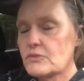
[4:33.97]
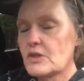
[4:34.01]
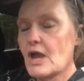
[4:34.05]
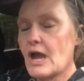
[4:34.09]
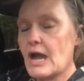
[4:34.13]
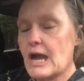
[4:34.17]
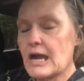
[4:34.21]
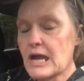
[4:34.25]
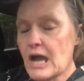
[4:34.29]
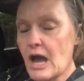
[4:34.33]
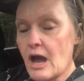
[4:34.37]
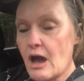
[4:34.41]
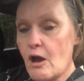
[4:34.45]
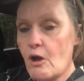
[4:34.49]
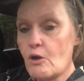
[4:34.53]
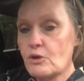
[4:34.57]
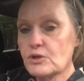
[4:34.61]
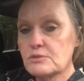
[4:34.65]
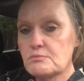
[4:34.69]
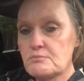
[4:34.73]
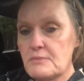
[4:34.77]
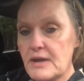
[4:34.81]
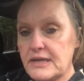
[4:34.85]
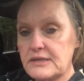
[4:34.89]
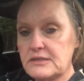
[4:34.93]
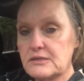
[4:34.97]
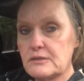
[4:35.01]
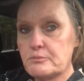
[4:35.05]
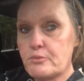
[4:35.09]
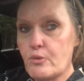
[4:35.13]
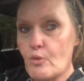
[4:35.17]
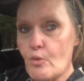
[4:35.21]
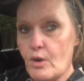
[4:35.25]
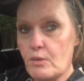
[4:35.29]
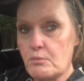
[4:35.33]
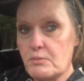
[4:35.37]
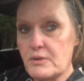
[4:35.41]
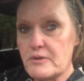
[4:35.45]
I called and made an
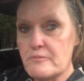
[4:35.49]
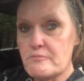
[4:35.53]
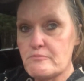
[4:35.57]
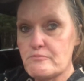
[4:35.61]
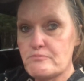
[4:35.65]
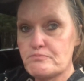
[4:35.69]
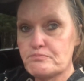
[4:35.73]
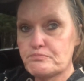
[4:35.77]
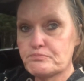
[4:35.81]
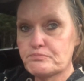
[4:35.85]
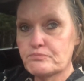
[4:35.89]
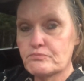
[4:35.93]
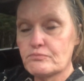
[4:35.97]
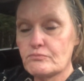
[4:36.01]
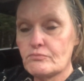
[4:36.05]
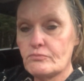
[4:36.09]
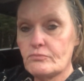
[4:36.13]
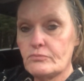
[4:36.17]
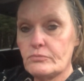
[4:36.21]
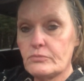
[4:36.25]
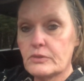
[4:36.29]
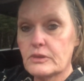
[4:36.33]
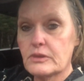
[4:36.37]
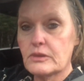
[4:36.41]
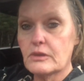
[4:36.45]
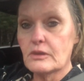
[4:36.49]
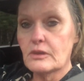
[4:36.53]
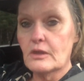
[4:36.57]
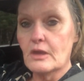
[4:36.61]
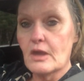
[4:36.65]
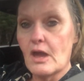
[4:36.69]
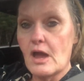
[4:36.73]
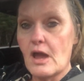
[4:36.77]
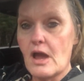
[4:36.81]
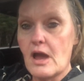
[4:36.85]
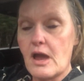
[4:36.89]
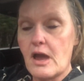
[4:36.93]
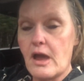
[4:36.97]
appointment.
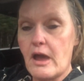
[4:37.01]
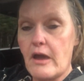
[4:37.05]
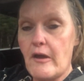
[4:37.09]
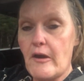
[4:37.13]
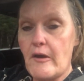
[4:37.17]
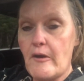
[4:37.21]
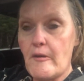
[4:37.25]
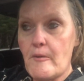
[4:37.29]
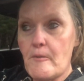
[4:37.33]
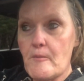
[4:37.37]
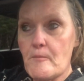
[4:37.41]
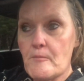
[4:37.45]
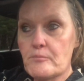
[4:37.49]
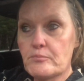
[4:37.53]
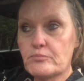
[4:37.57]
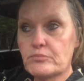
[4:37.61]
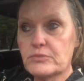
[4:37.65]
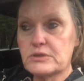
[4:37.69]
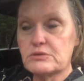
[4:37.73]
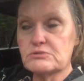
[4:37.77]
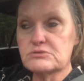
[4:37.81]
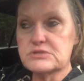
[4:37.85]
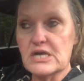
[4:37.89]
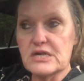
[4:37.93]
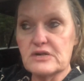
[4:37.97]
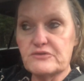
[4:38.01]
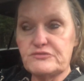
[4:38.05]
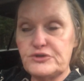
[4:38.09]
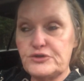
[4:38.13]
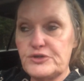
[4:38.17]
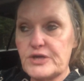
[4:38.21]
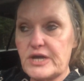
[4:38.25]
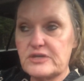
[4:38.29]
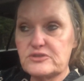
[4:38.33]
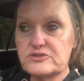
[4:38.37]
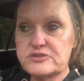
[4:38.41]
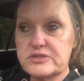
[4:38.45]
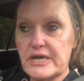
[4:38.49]
And it was like a few
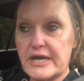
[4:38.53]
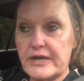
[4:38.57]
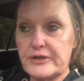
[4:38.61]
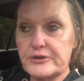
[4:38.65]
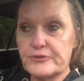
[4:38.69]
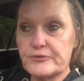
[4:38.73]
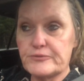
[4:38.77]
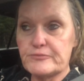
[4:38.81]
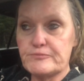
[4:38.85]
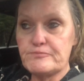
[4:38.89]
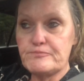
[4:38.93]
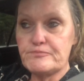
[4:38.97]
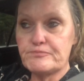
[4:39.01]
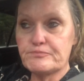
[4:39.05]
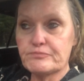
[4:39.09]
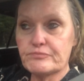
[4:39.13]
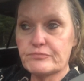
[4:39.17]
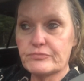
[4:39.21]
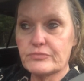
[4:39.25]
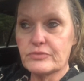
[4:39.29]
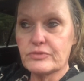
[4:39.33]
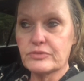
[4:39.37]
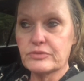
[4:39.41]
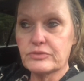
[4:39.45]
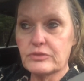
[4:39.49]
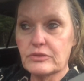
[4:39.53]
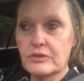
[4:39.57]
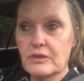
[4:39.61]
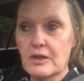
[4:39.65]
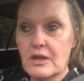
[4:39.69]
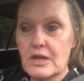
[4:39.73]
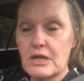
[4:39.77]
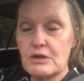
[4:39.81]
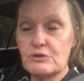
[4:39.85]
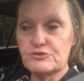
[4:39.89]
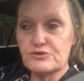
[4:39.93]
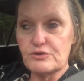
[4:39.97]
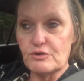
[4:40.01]
days later.
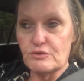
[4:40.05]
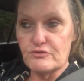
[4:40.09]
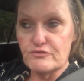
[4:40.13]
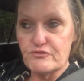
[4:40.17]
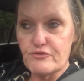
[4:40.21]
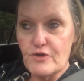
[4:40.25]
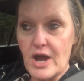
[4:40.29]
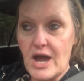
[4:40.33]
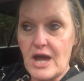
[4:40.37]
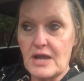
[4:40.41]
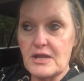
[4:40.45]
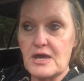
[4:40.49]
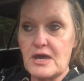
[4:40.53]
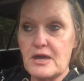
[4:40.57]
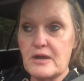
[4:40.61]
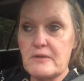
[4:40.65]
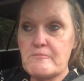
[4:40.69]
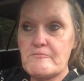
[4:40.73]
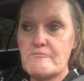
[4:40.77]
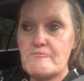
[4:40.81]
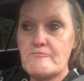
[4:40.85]
It was on a Friday.